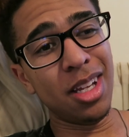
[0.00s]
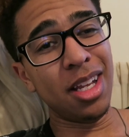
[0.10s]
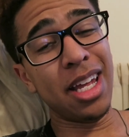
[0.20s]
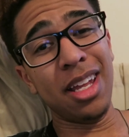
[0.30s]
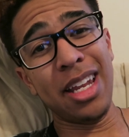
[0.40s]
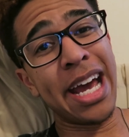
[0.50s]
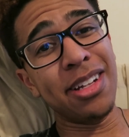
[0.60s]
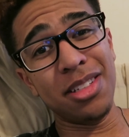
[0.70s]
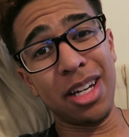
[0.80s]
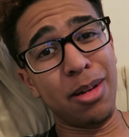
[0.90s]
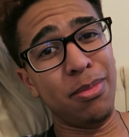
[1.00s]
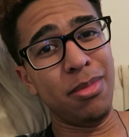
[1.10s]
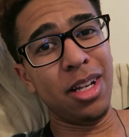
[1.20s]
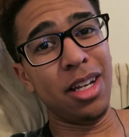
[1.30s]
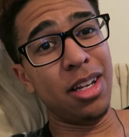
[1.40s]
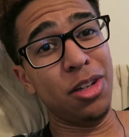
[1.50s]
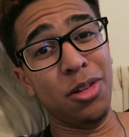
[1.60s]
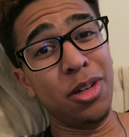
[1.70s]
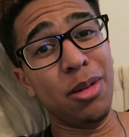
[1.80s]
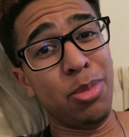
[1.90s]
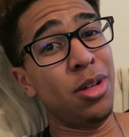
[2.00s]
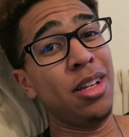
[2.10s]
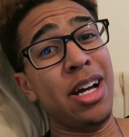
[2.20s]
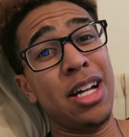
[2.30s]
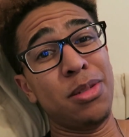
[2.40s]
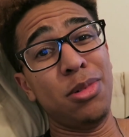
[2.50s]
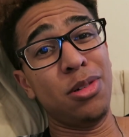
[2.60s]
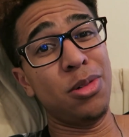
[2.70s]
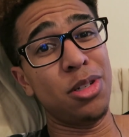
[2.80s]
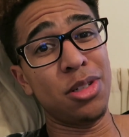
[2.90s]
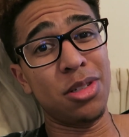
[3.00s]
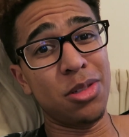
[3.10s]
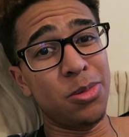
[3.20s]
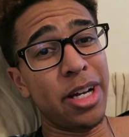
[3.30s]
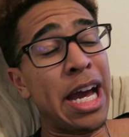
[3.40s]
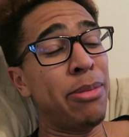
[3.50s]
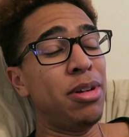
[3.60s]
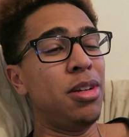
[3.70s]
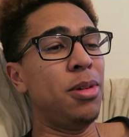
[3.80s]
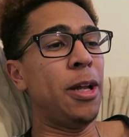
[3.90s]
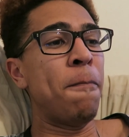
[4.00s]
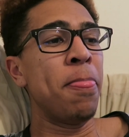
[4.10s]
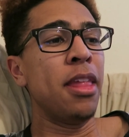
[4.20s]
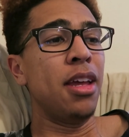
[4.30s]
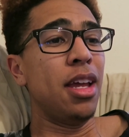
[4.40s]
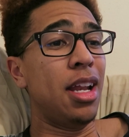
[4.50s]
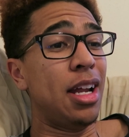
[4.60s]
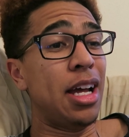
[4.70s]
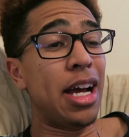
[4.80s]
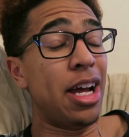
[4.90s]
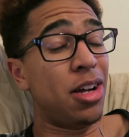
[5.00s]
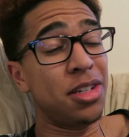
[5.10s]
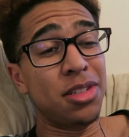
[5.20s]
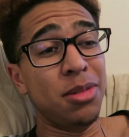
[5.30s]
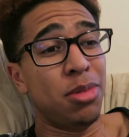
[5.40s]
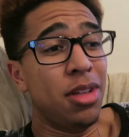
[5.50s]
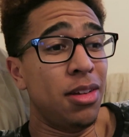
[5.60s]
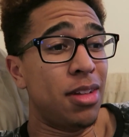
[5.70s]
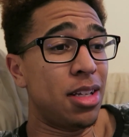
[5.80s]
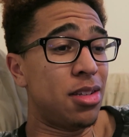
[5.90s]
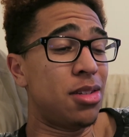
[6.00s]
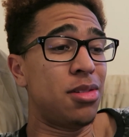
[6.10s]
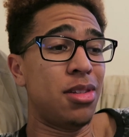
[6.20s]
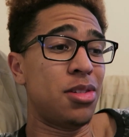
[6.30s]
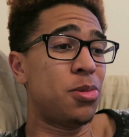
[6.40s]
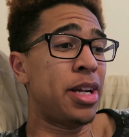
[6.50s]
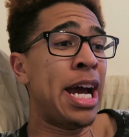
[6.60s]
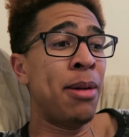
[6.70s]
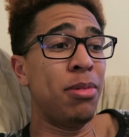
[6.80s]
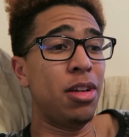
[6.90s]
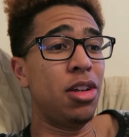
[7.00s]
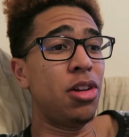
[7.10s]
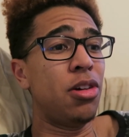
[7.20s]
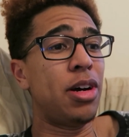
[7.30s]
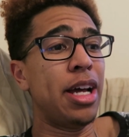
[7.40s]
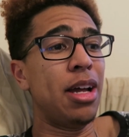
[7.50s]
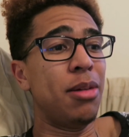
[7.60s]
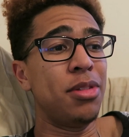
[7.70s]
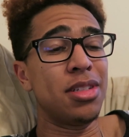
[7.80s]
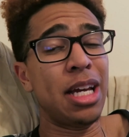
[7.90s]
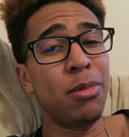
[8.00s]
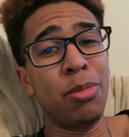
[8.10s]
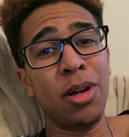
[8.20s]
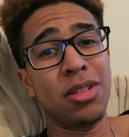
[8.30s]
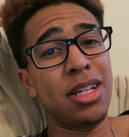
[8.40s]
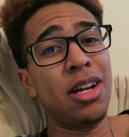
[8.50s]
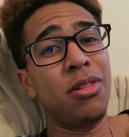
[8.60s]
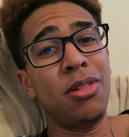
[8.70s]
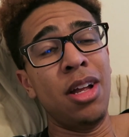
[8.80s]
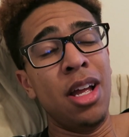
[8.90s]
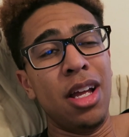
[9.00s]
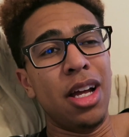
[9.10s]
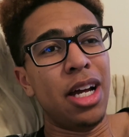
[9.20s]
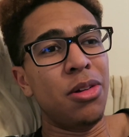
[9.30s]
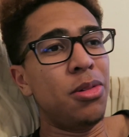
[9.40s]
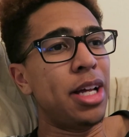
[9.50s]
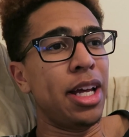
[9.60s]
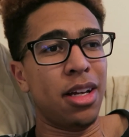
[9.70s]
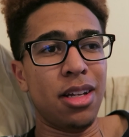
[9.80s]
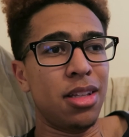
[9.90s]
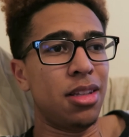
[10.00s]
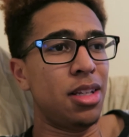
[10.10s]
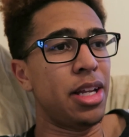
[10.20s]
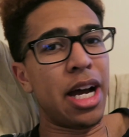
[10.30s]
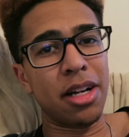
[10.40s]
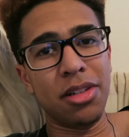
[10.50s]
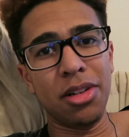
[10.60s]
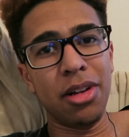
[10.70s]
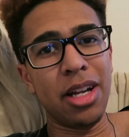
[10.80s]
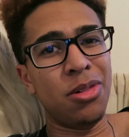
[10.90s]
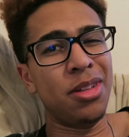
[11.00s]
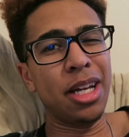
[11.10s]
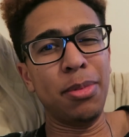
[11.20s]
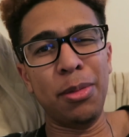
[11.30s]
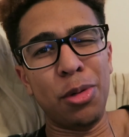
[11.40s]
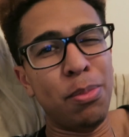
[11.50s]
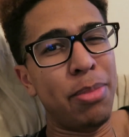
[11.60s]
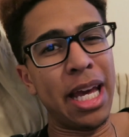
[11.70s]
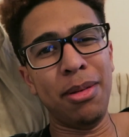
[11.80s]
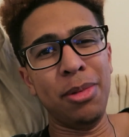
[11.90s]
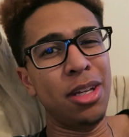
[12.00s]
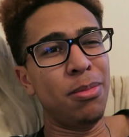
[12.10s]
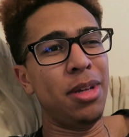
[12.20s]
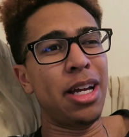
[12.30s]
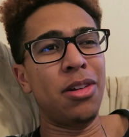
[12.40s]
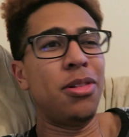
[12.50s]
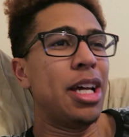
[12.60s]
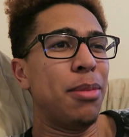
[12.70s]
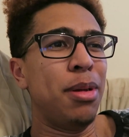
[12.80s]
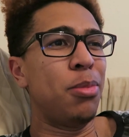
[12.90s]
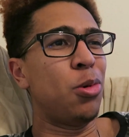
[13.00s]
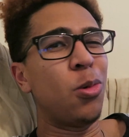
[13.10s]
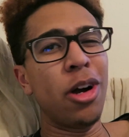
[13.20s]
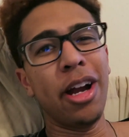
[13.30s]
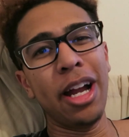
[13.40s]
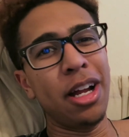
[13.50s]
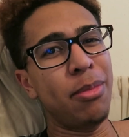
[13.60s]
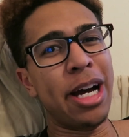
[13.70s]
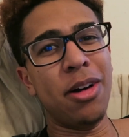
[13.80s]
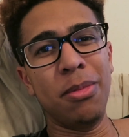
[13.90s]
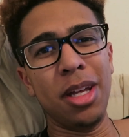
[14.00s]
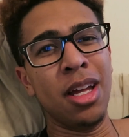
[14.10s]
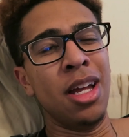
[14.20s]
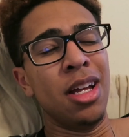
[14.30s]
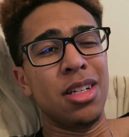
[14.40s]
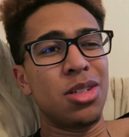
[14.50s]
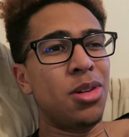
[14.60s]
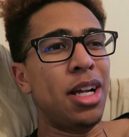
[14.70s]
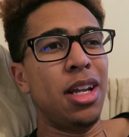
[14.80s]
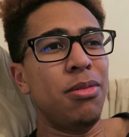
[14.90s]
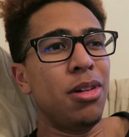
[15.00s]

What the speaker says: it adds up and you get put in the hospital, which is what happened to me. And I honestly believe that's what happened. You know, I'm the type of person, I don't like the doctor. I don't like people babying me. I don't like people worrying about me. So I